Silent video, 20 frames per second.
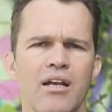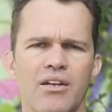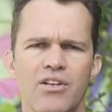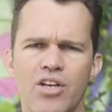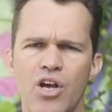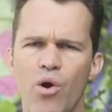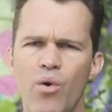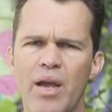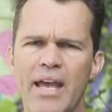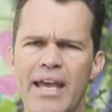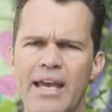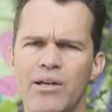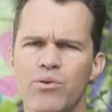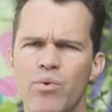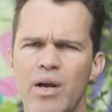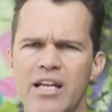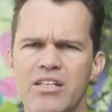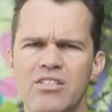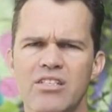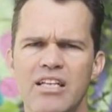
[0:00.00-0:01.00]
No hand
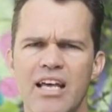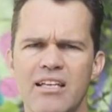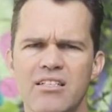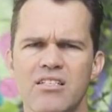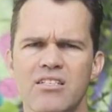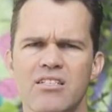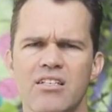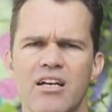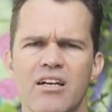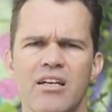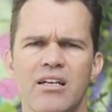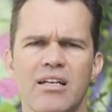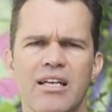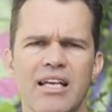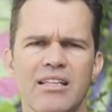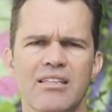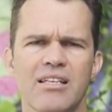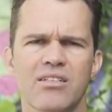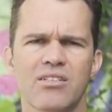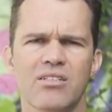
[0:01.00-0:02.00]
weights necessary to
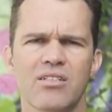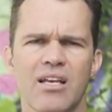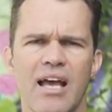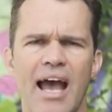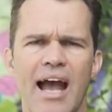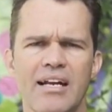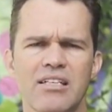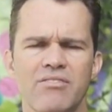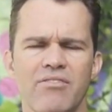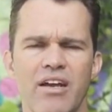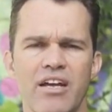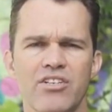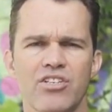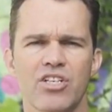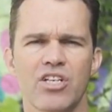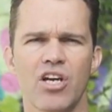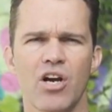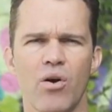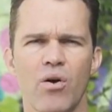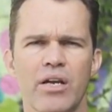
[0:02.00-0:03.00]
get this
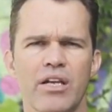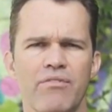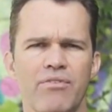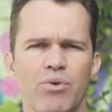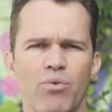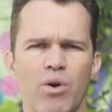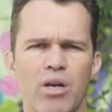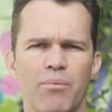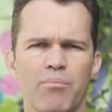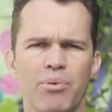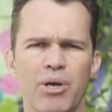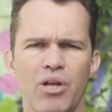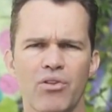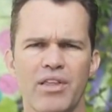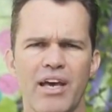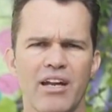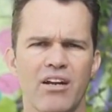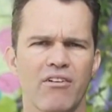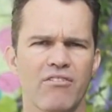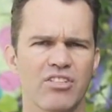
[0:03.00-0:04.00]
activation going. If you want to build
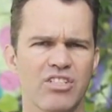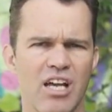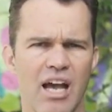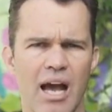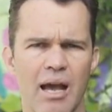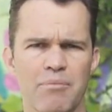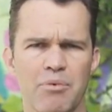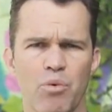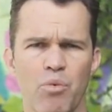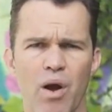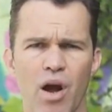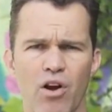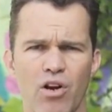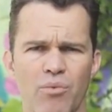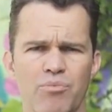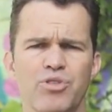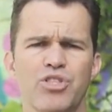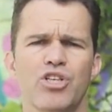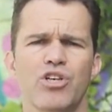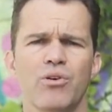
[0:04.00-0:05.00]
that over time, you're
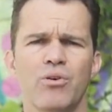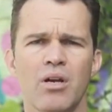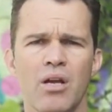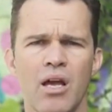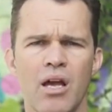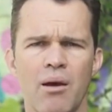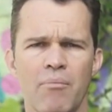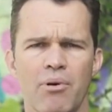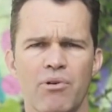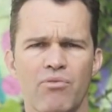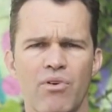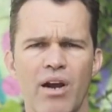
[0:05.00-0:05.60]
welcome to. But